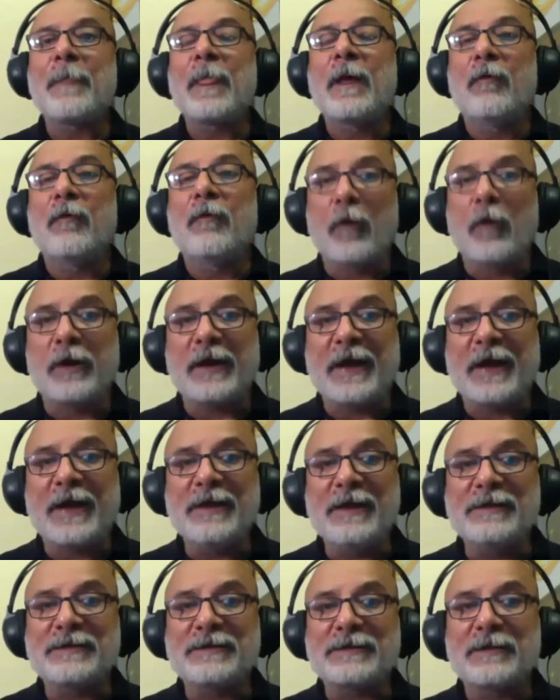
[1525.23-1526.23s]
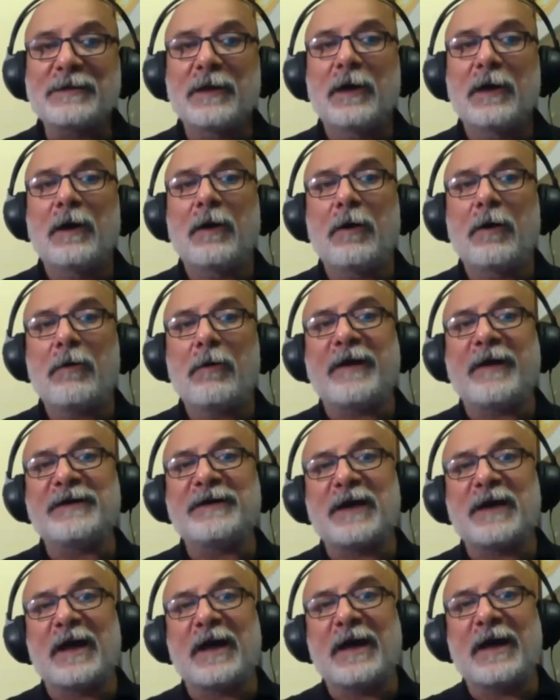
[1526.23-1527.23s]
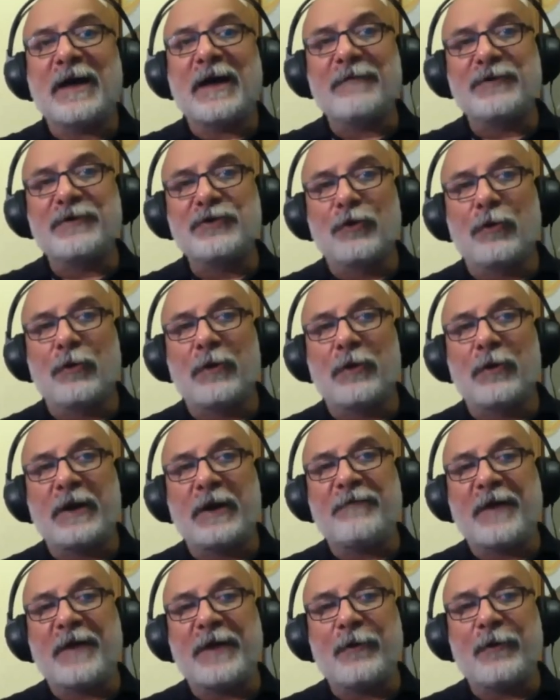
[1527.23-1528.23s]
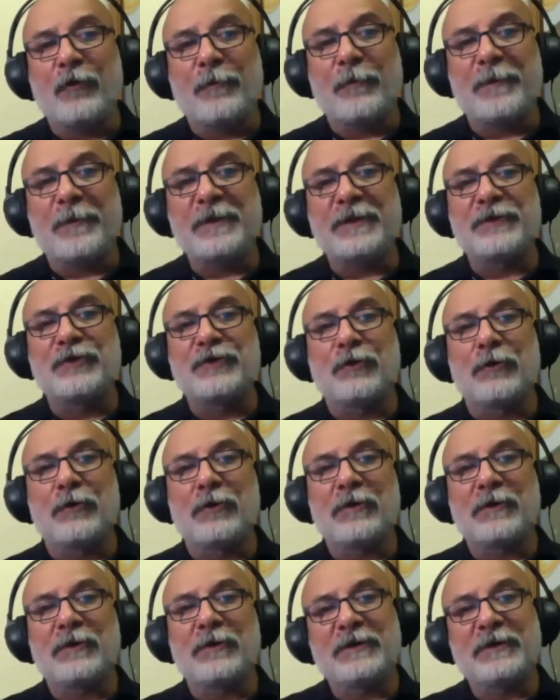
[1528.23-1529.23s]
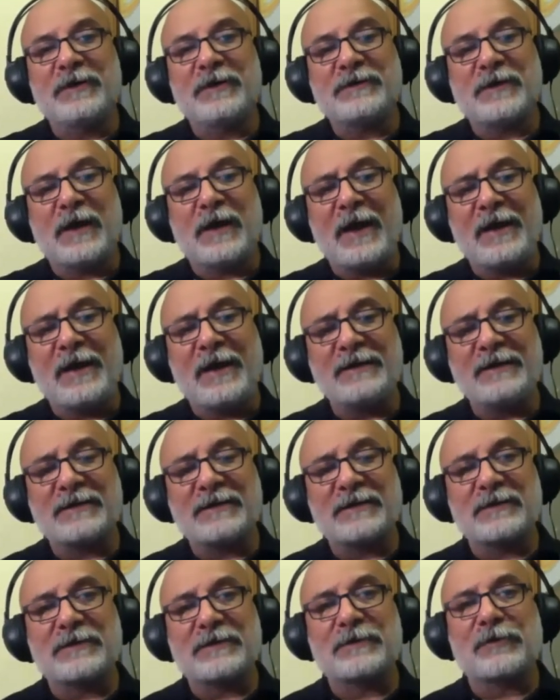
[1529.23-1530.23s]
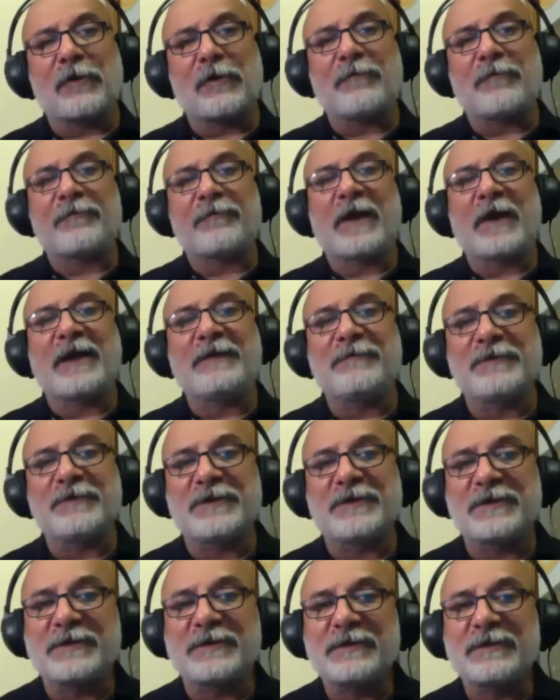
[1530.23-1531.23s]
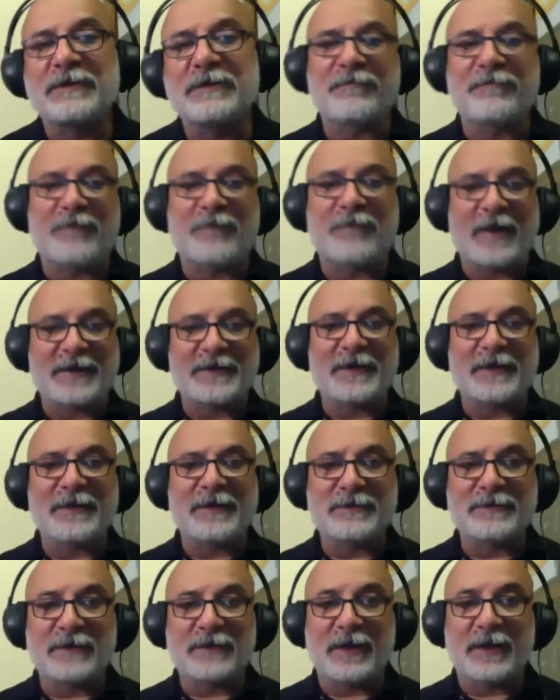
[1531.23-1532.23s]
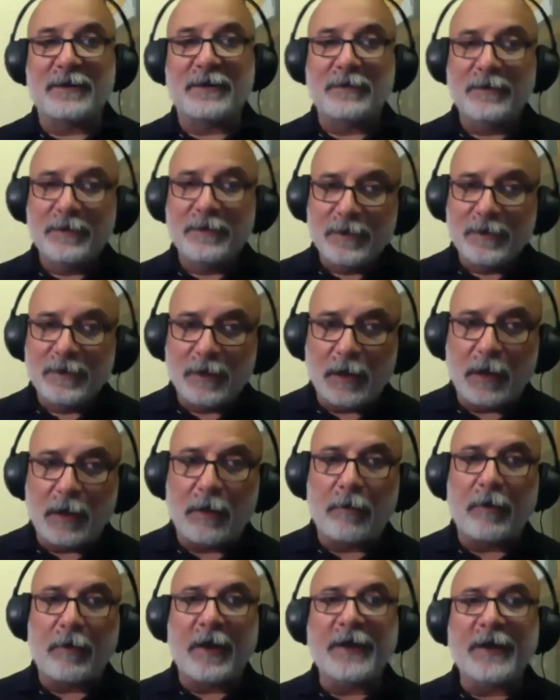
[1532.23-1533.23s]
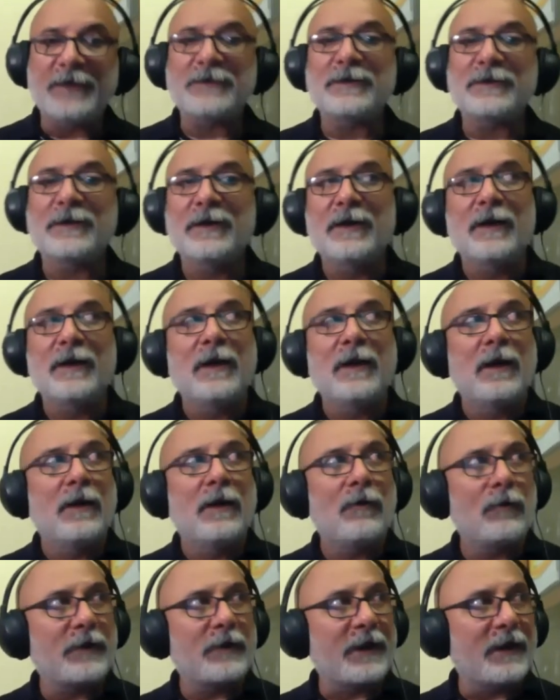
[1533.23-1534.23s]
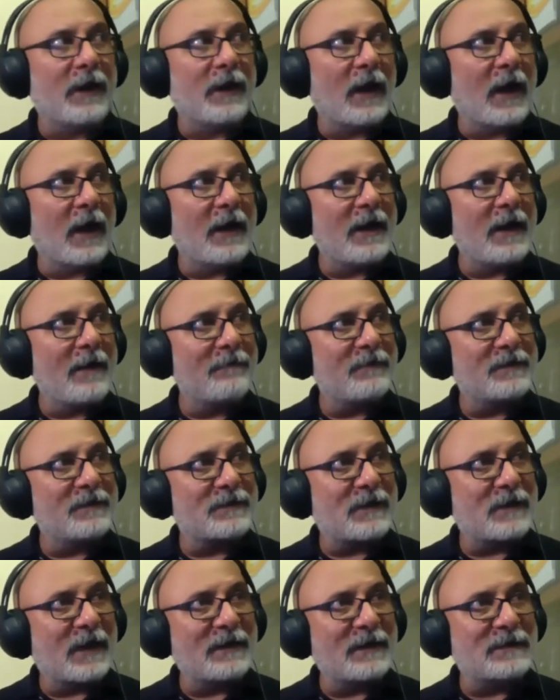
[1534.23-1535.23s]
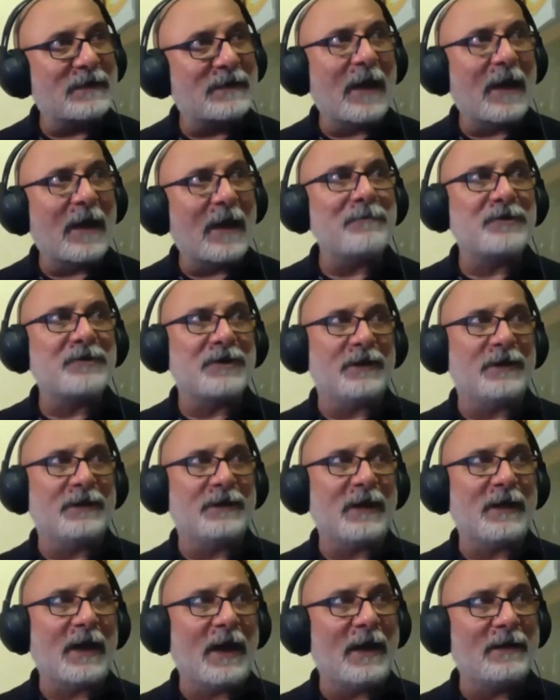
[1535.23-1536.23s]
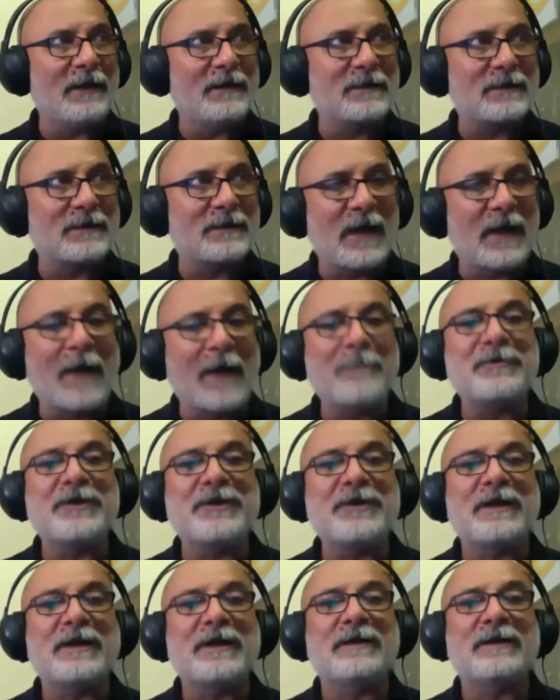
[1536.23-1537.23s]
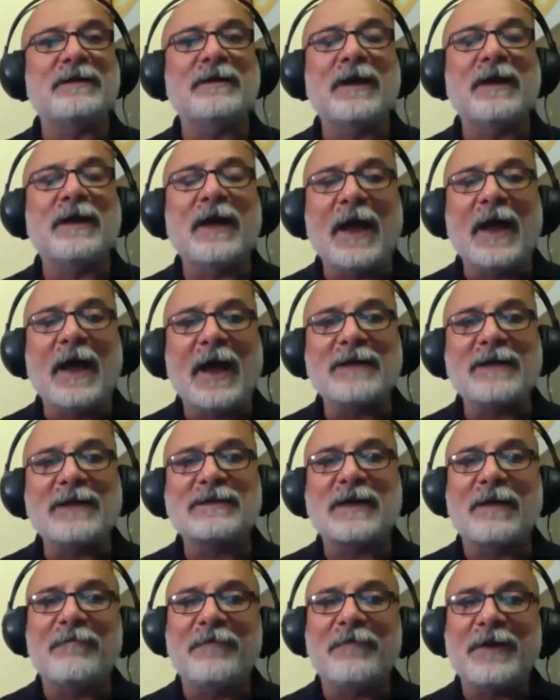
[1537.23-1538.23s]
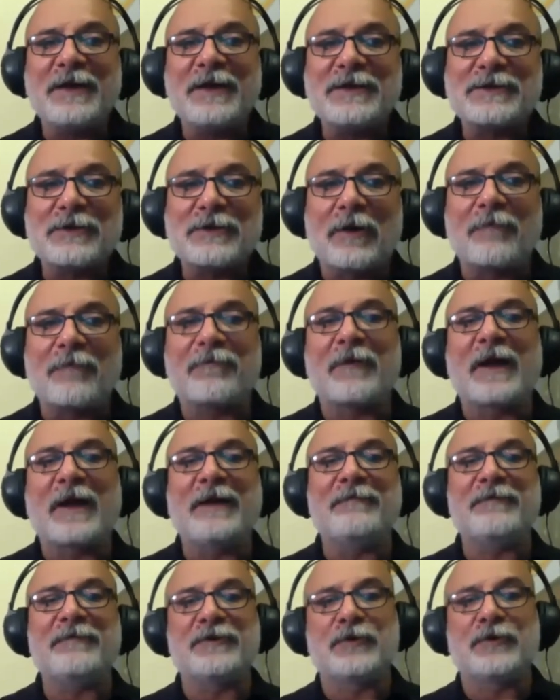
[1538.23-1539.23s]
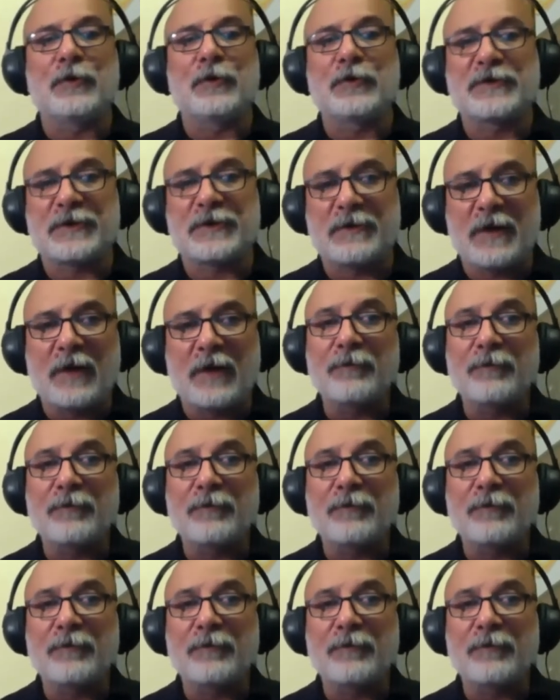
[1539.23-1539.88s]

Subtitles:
What else? All right, I have a door, and if I open the door, there's a nice soft light which is reflecting inside. All right. Okay, I have this nice lampshade, and this lampshade has a very soft light which goes around.